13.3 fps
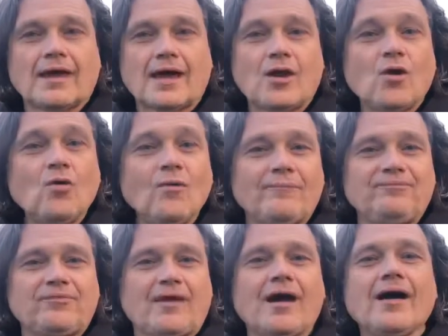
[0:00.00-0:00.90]
Hello,
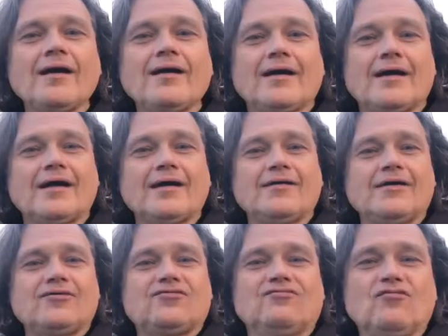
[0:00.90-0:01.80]
hi, and
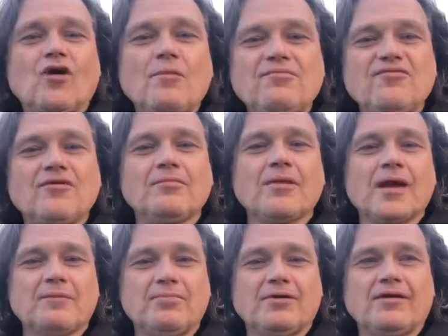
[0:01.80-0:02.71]
it's Rob from
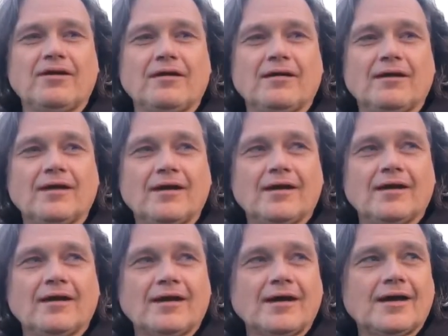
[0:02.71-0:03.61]
LARPBook here,
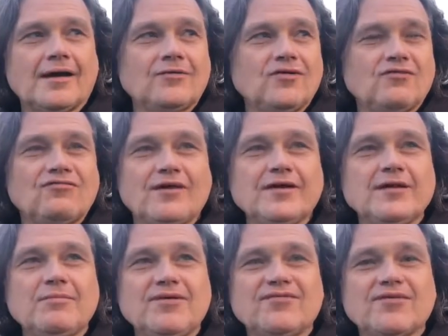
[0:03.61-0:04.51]
and you're
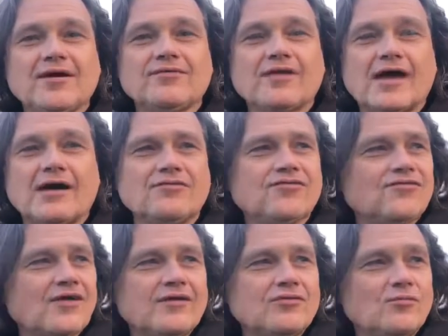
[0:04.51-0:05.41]
finding me sat
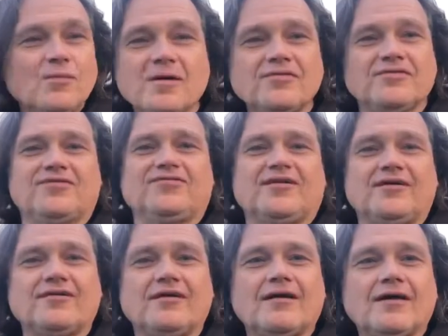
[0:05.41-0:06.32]
outside the Wilderness
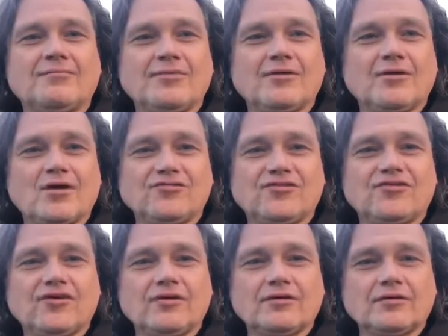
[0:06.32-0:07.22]
Centre up in
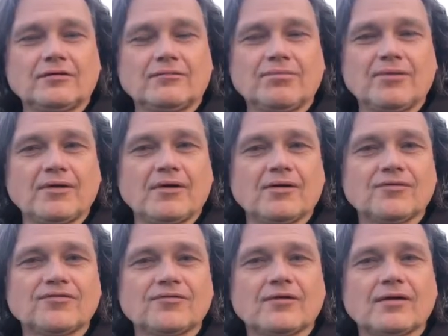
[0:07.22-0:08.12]
Gloucestershire
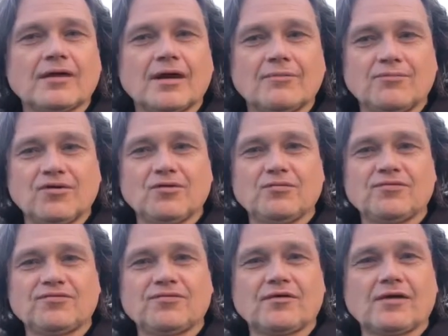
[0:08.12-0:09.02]
because I'm here
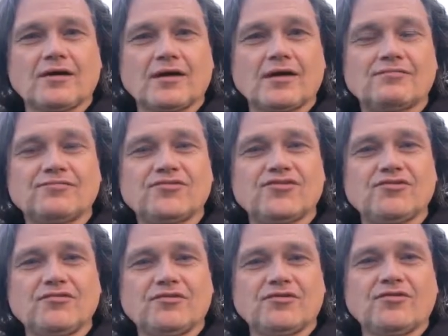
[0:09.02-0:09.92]
with uh,
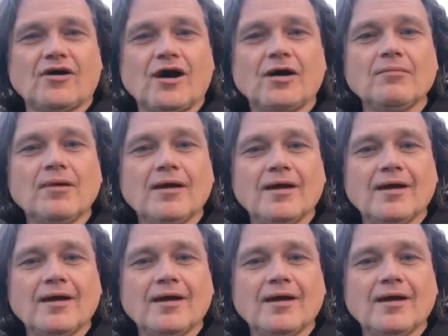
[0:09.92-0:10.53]
Stuart and Tom,